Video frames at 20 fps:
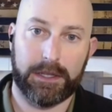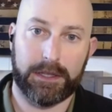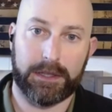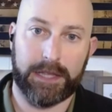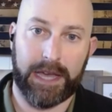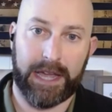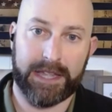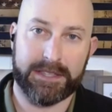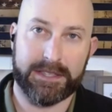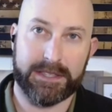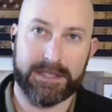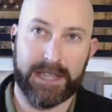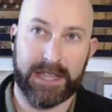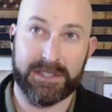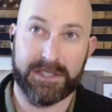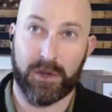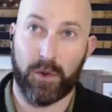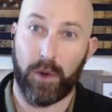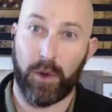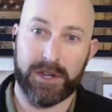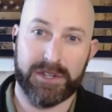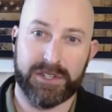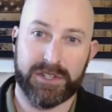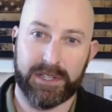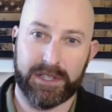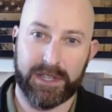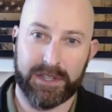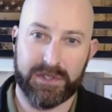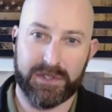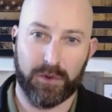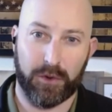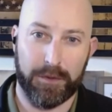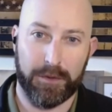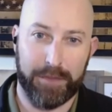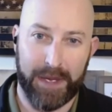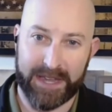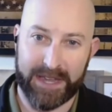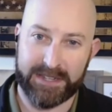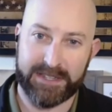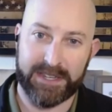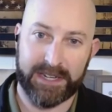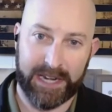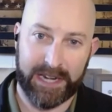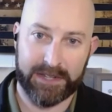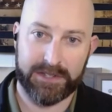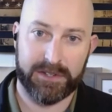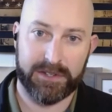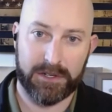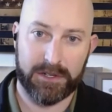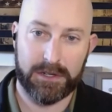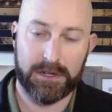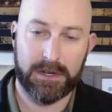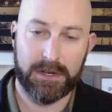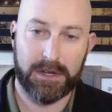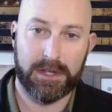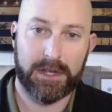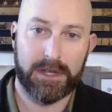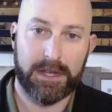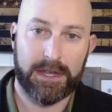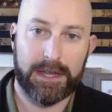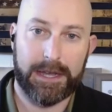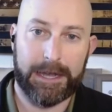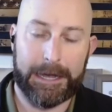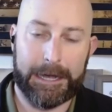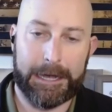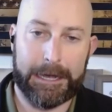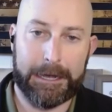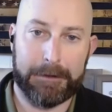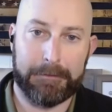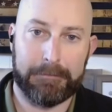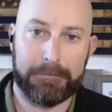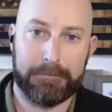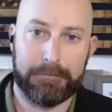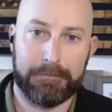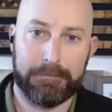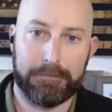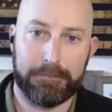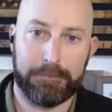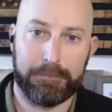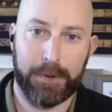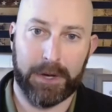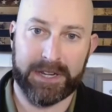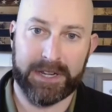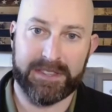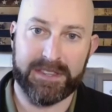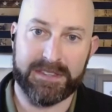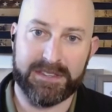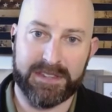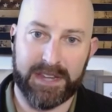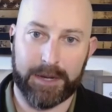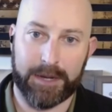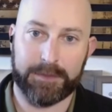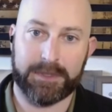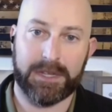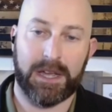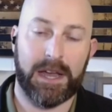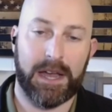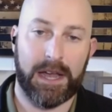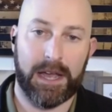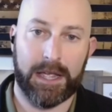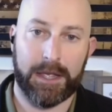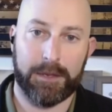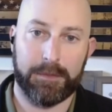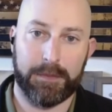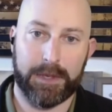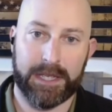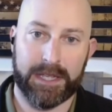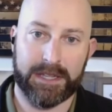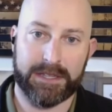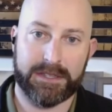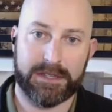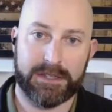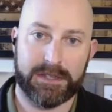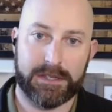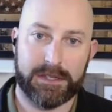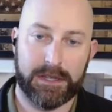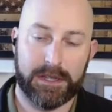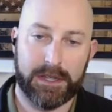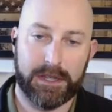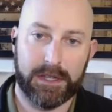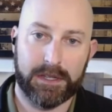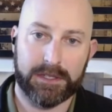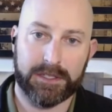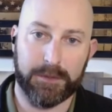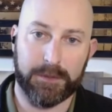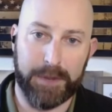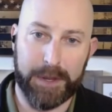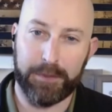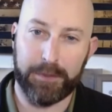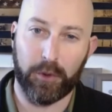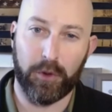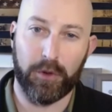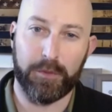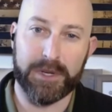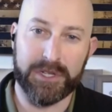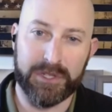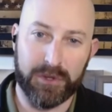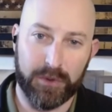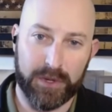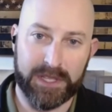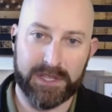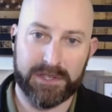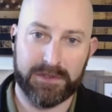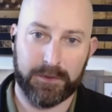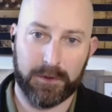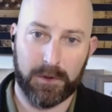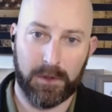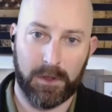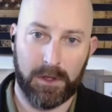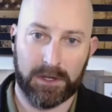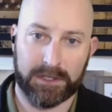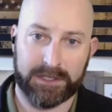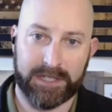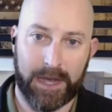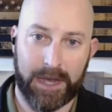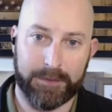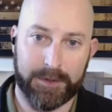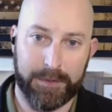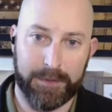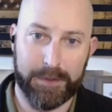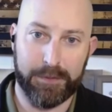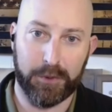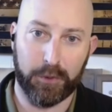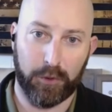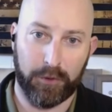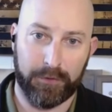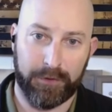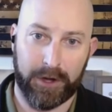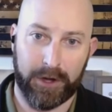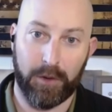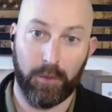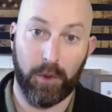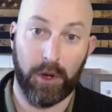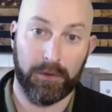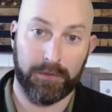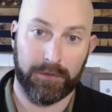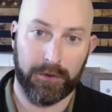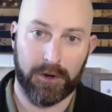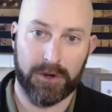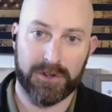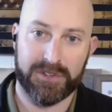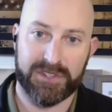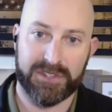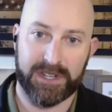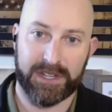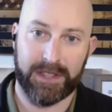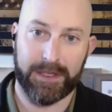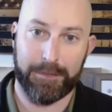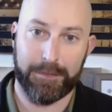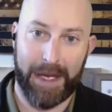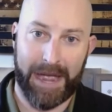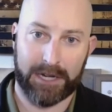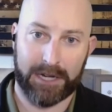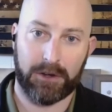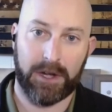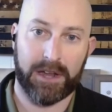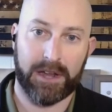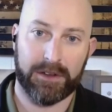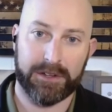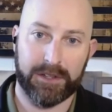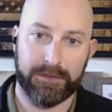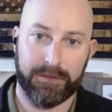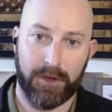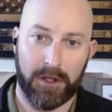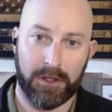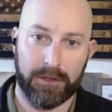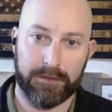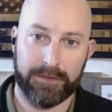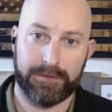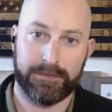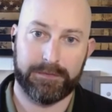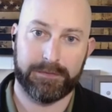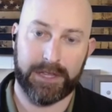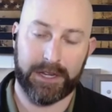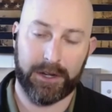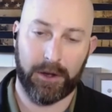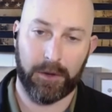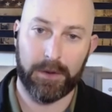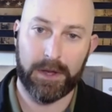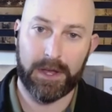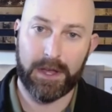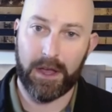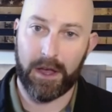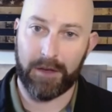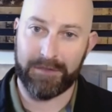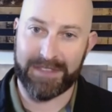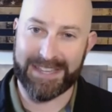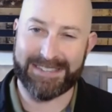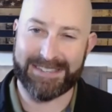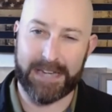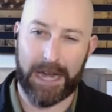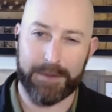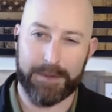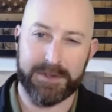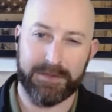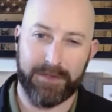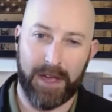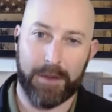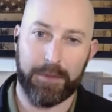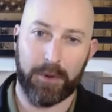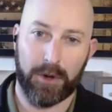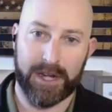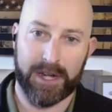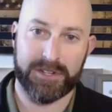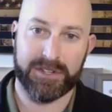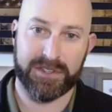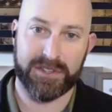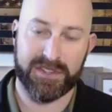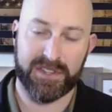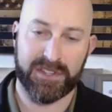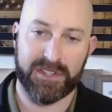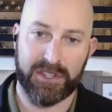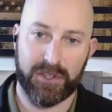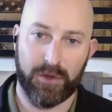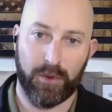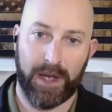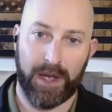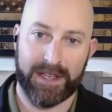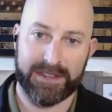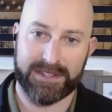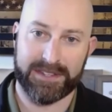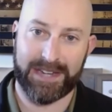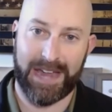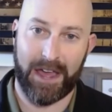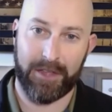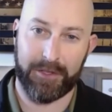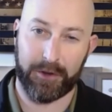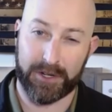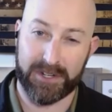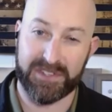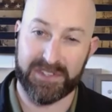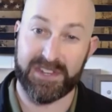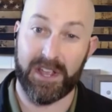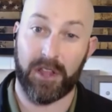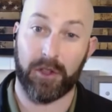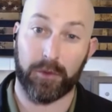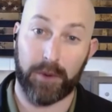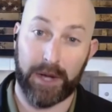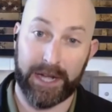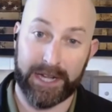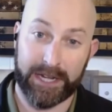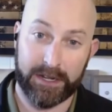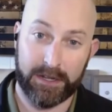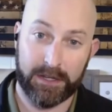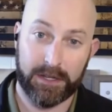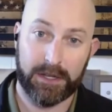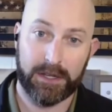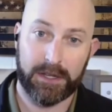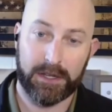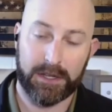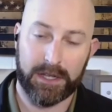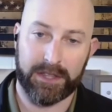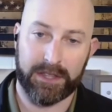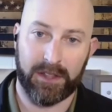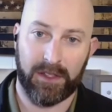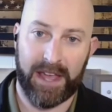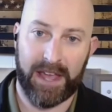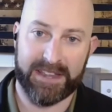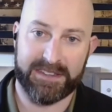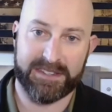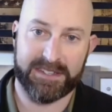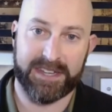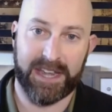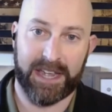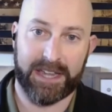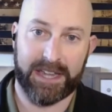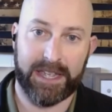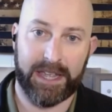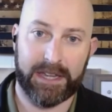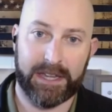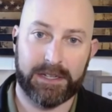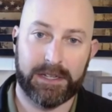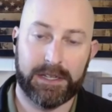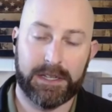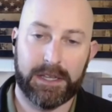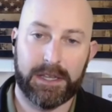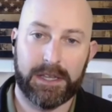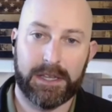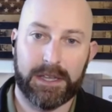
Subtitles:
that's a question that sort of begs an answer. But at the same time, it's to people who have been doing this for a long time, to people who are very well versed in the background of all of these types of operations in the U.S. and how they're accelerating in the last decade.